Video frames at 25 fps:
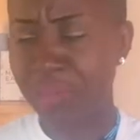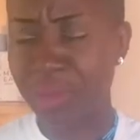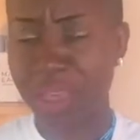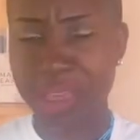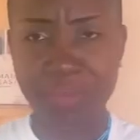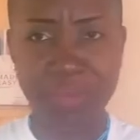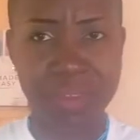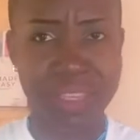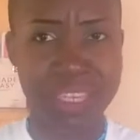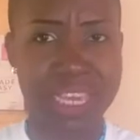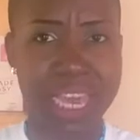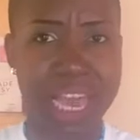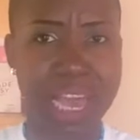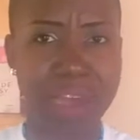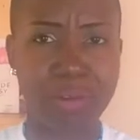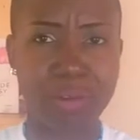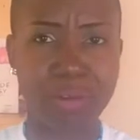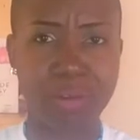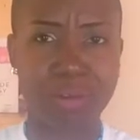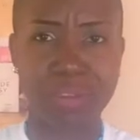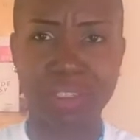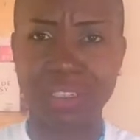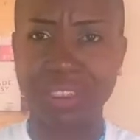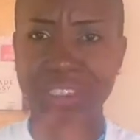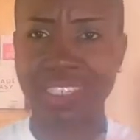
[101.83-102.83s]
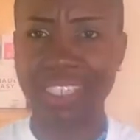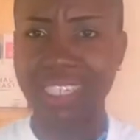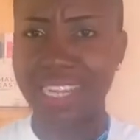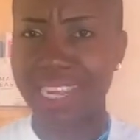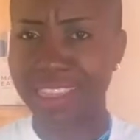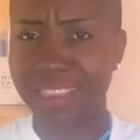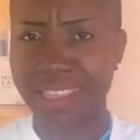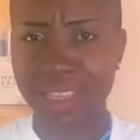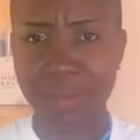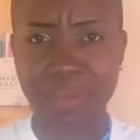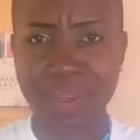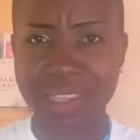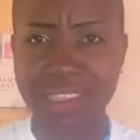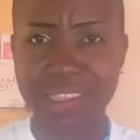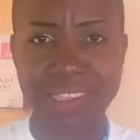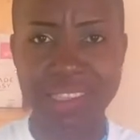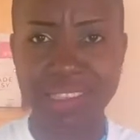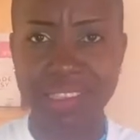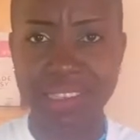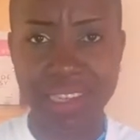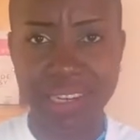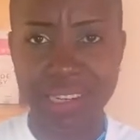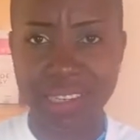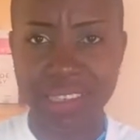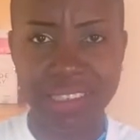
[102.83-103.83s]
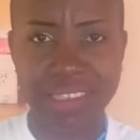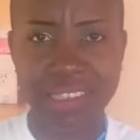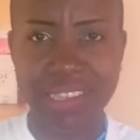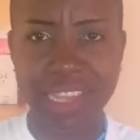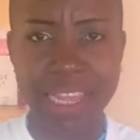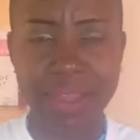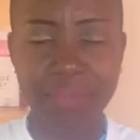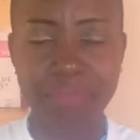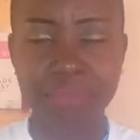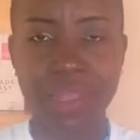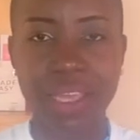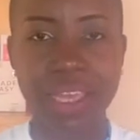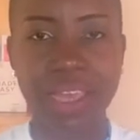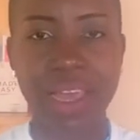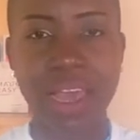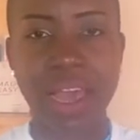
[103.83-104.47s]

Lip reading: maybe I will share them at a certain time.